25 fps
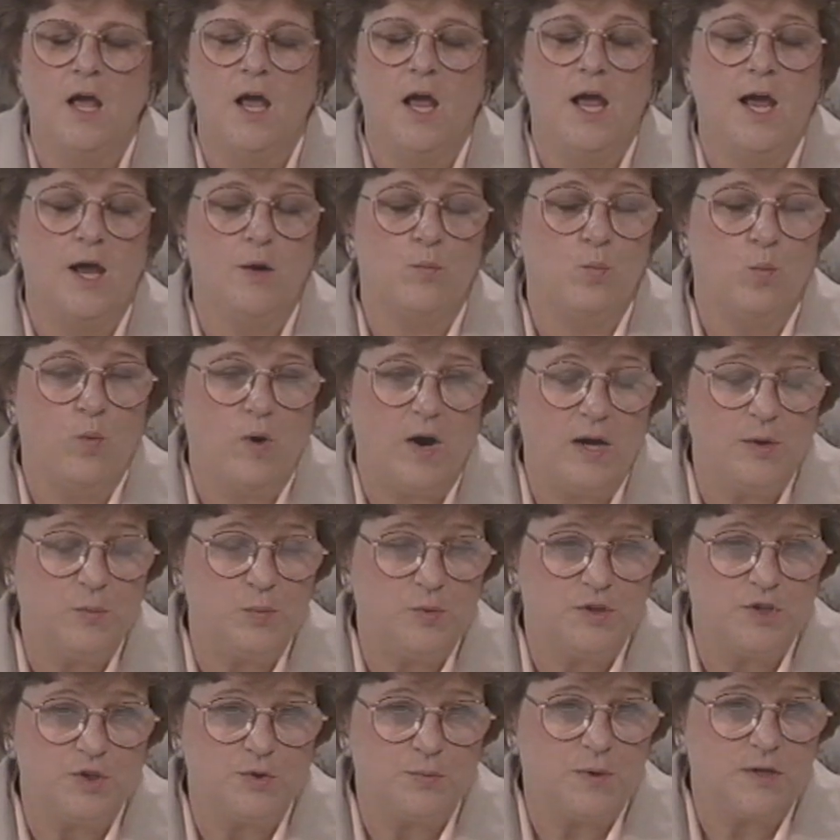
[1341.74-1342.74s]
And why
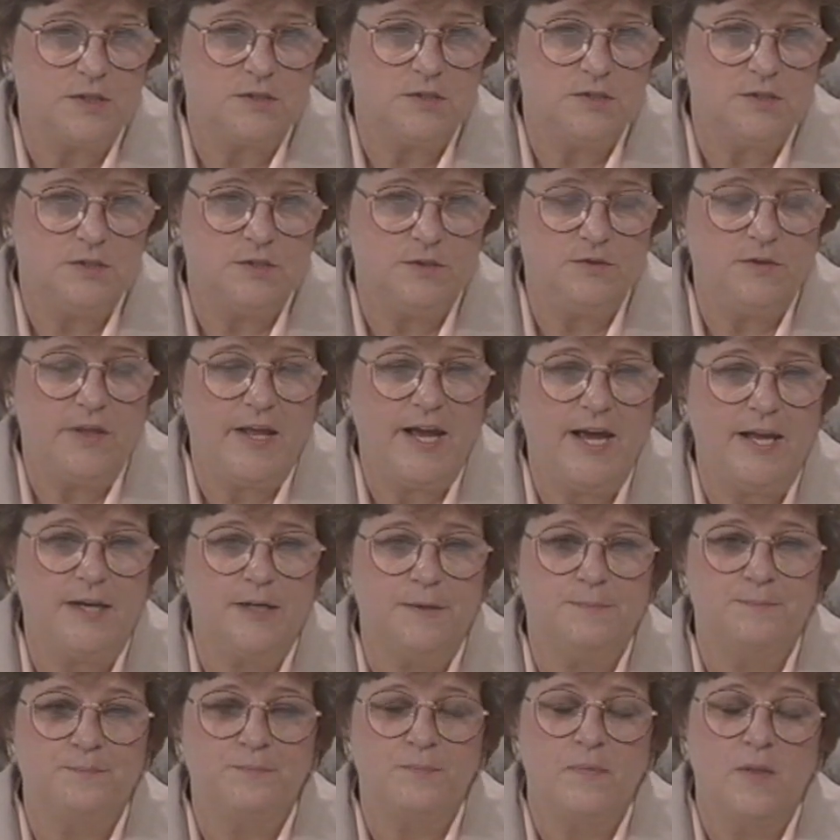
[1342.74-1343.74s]
would you want to do
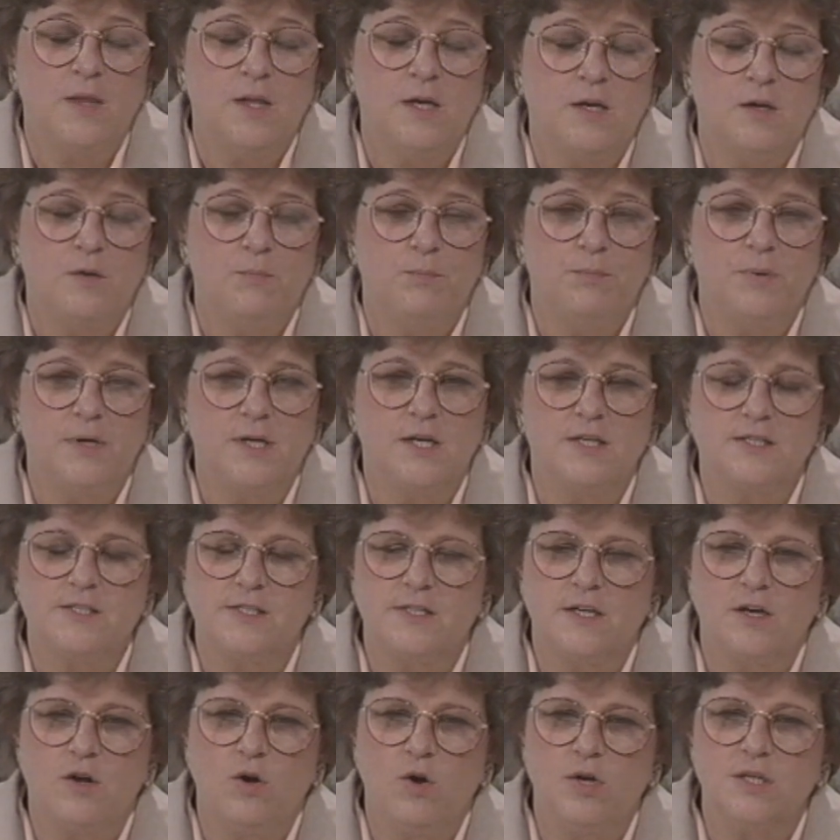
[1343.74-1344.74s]
that? Because
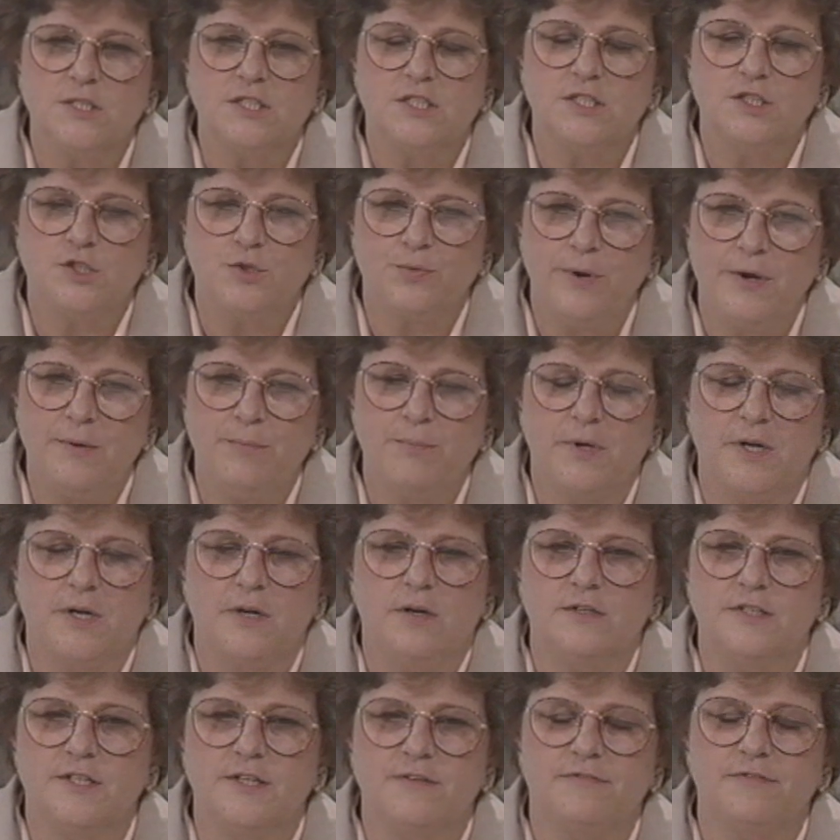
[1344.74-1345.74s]
the cause and treatment
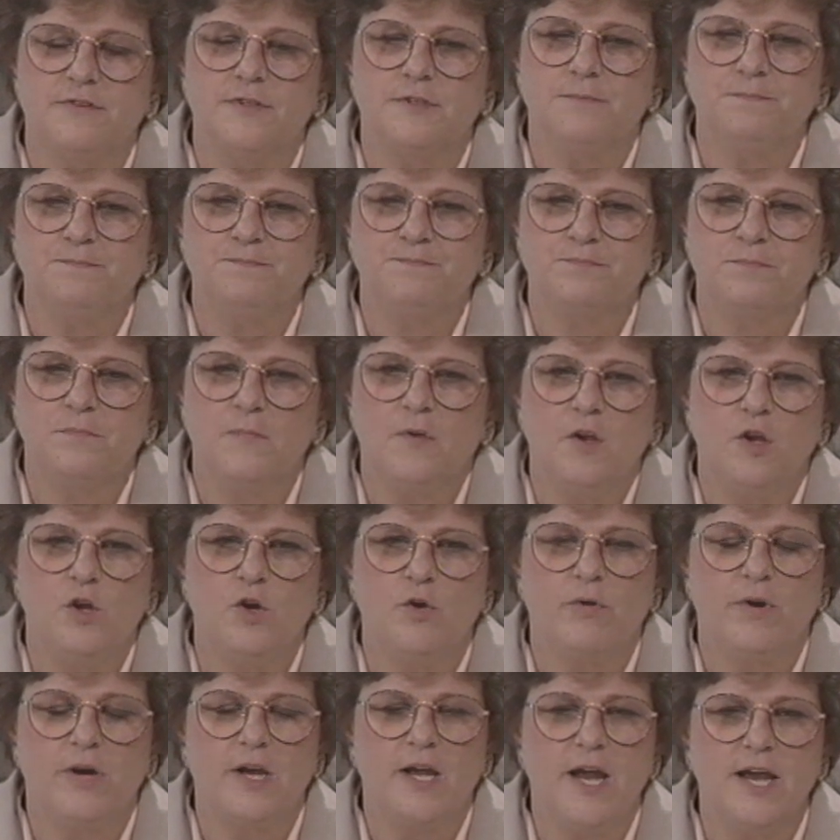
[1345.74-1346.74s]
are different.
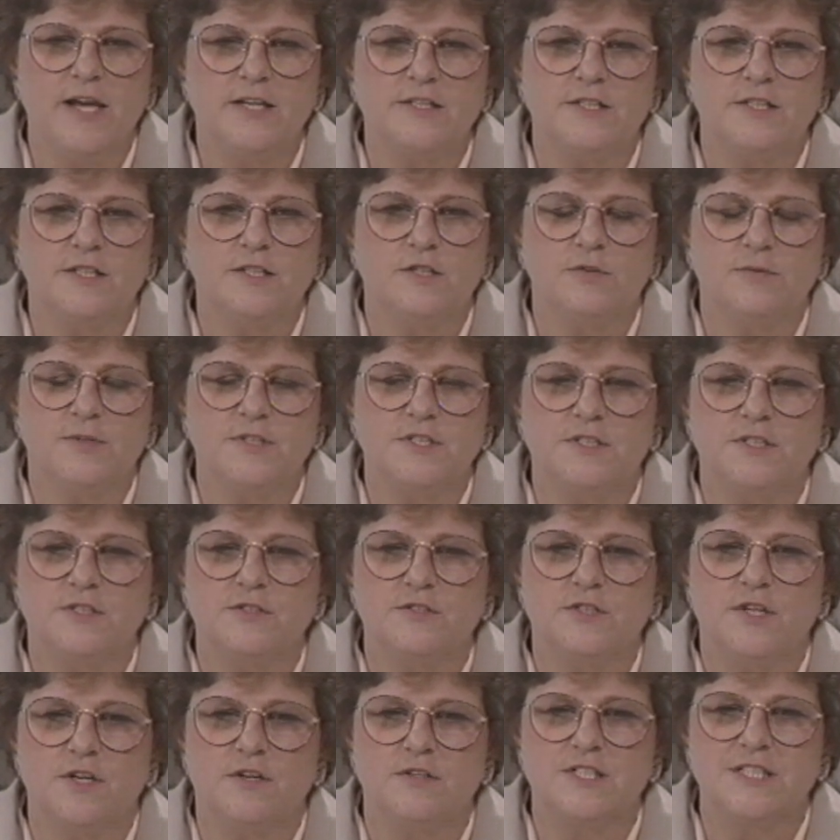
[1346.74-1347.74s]
Uric acid
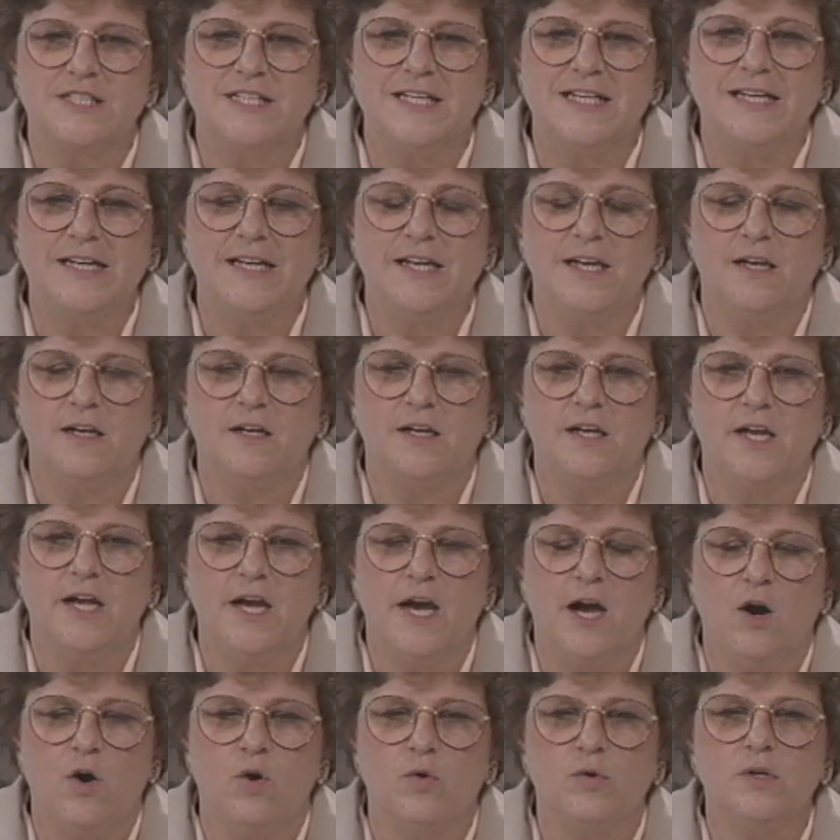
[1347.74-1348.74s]
crystals are seen in
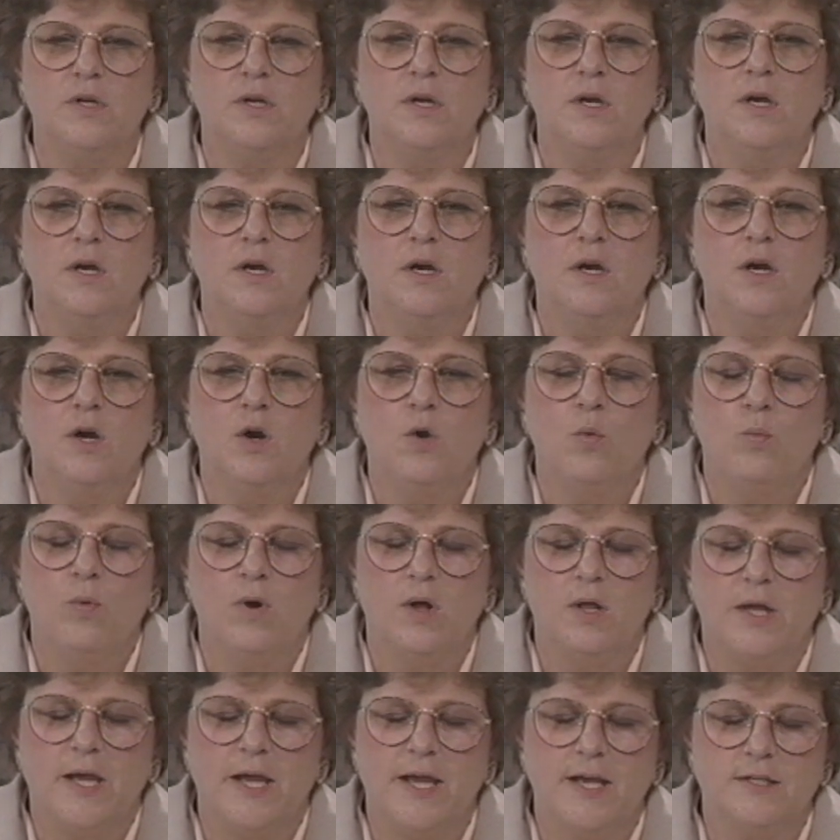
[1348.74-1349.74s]
gout,
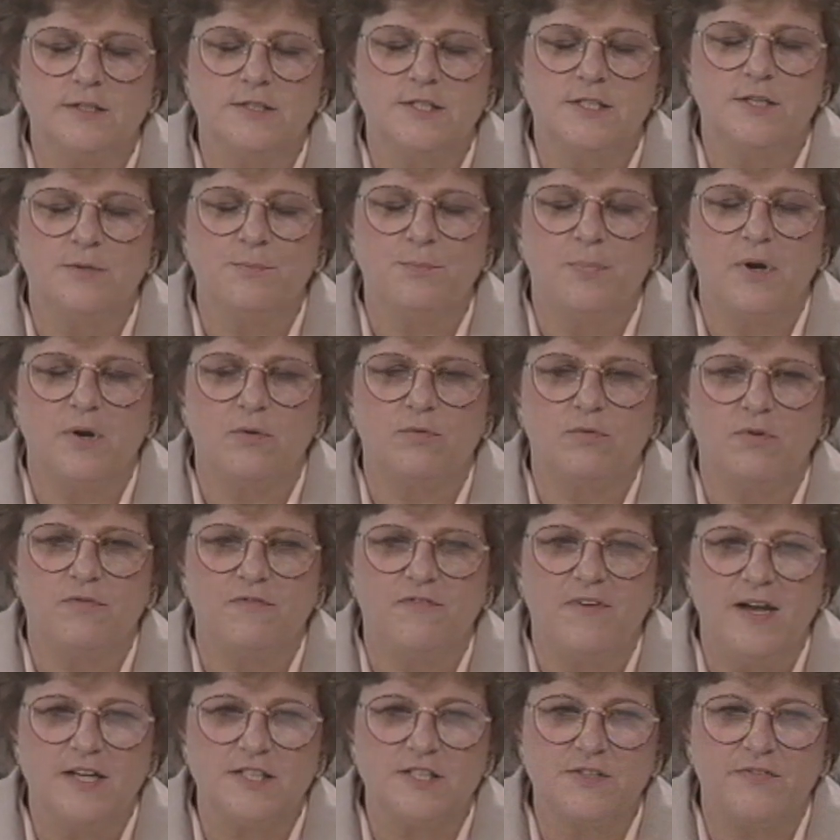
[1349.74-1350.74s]
while calcium
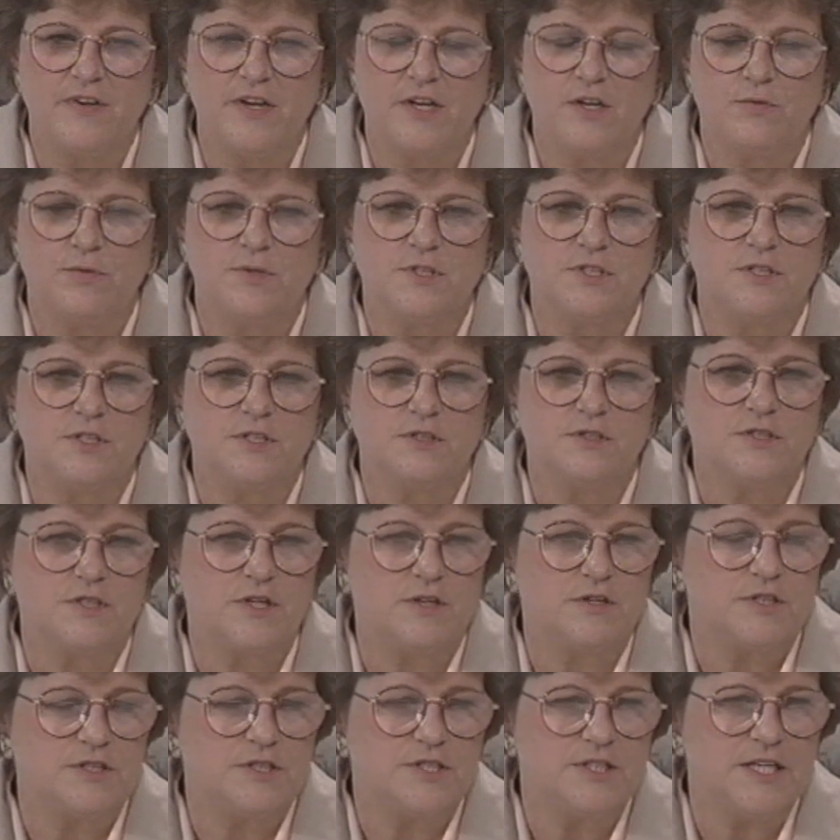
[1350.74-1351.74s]
pyrophosphate crystals
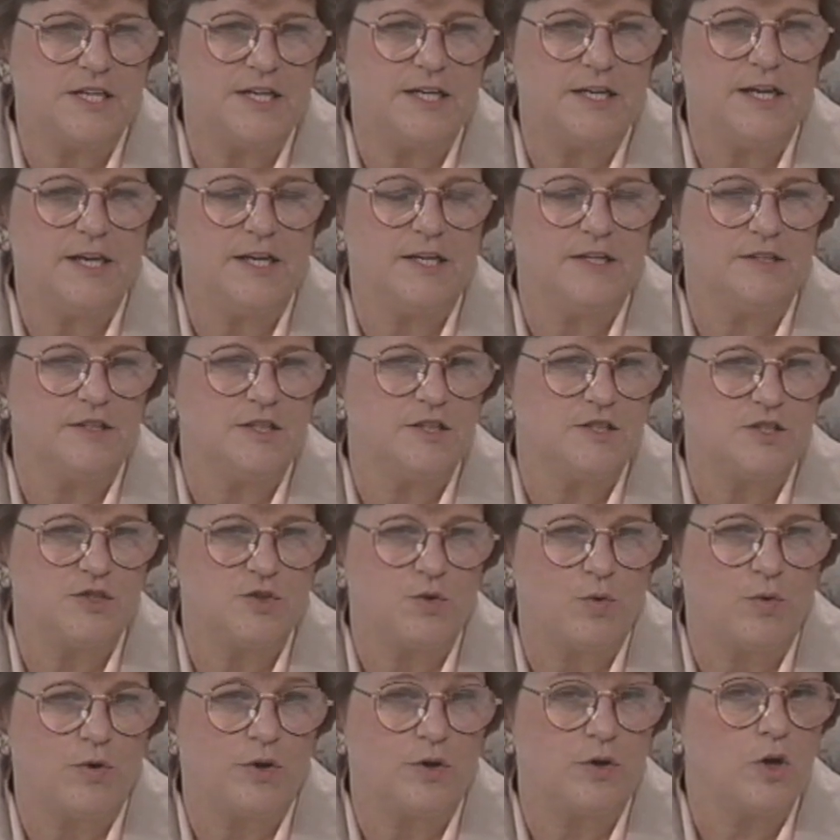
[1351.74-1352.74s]
are seen in a
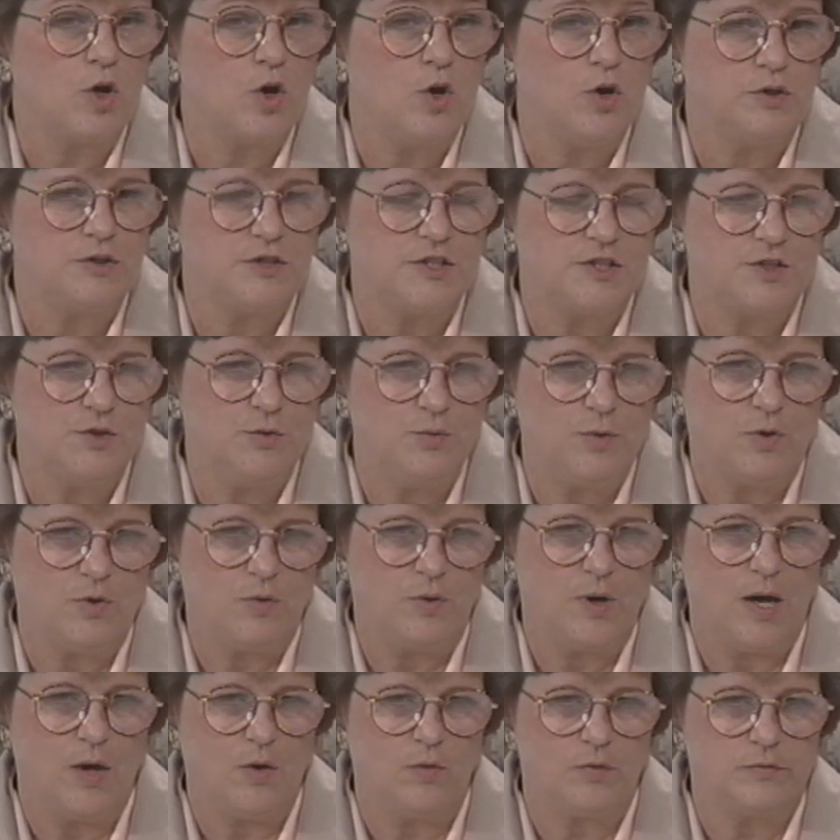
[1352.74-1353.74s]
disorder called
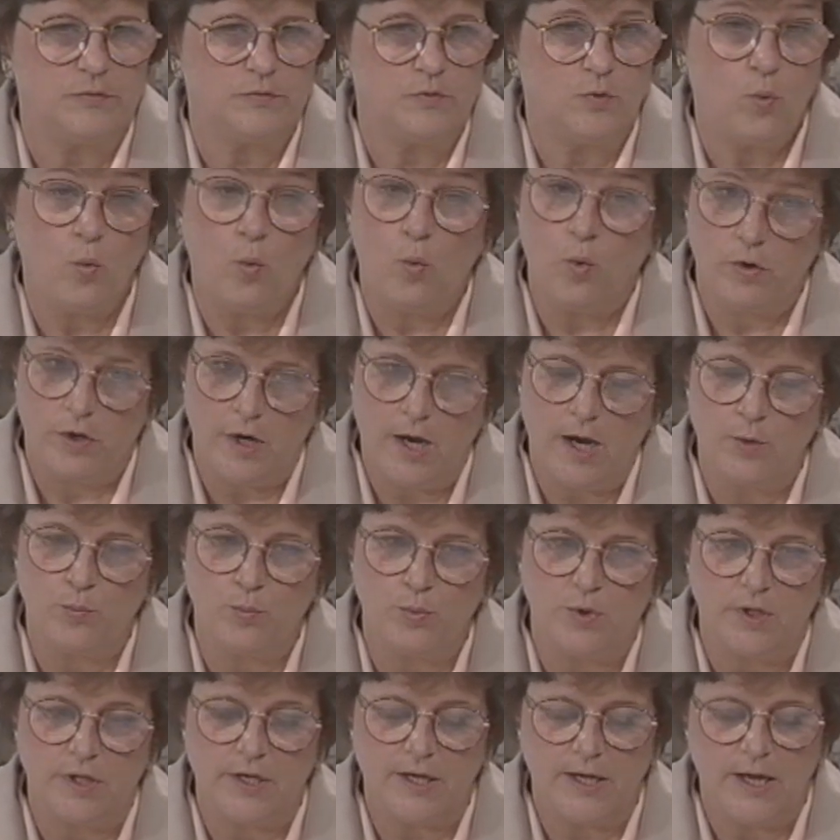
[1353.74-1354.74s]
pseudogout, or not
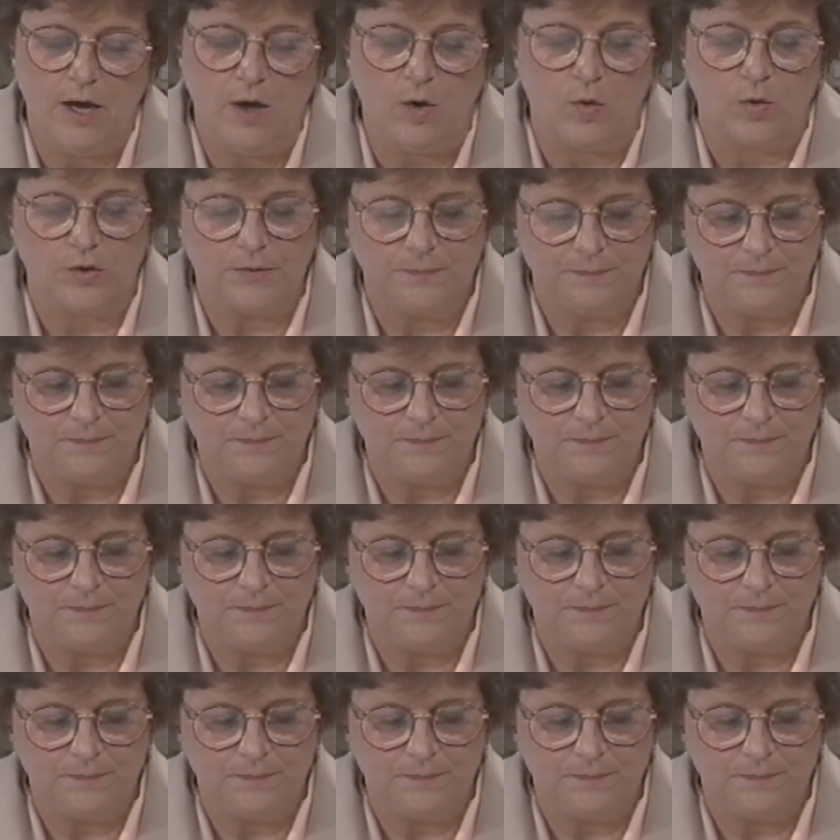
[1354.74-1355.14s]
really gout.